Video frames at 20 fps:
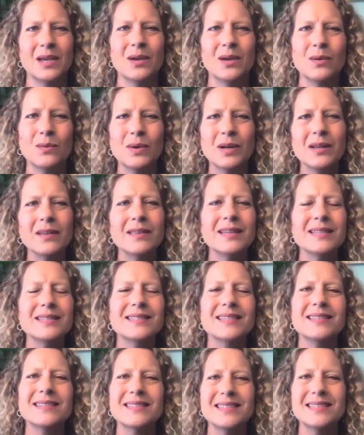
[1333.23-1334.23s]
What are the
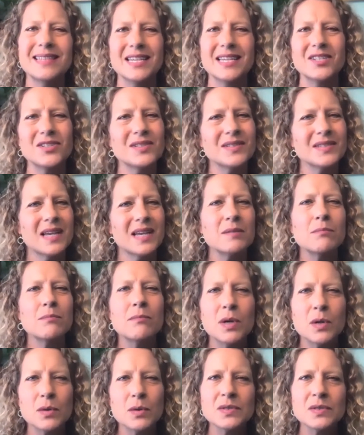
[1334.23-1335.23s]
sensations I'm
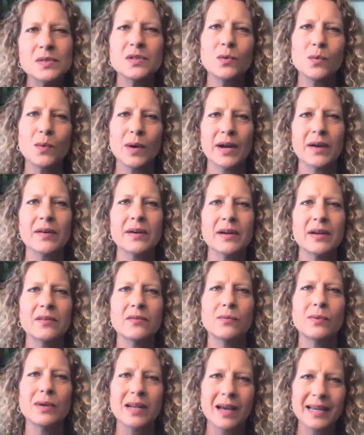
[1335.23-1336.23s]
most aware of
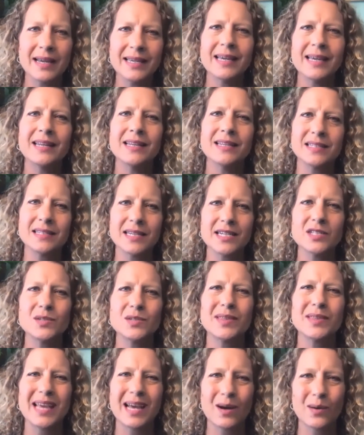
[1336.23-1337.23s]
when I get in touch
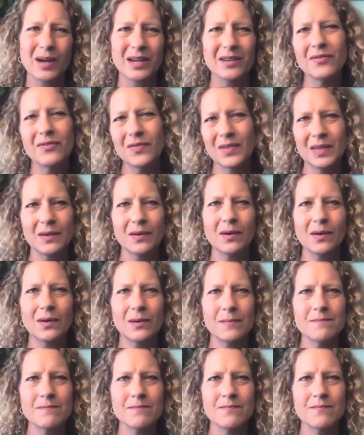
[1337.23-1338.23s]
with how I
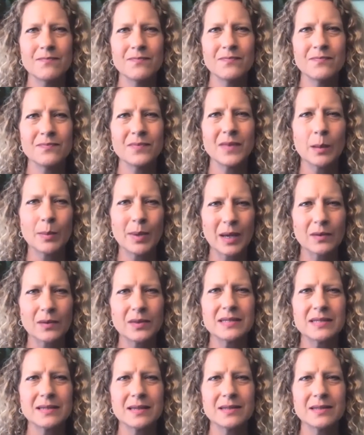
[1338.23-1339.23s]
feel about
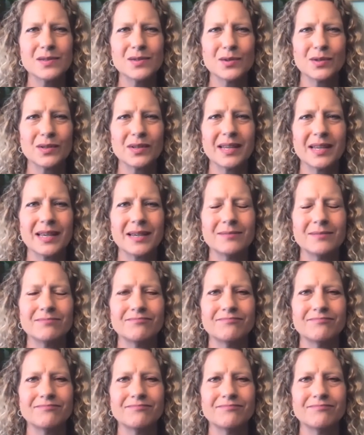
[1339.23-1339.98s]
this uncertainty?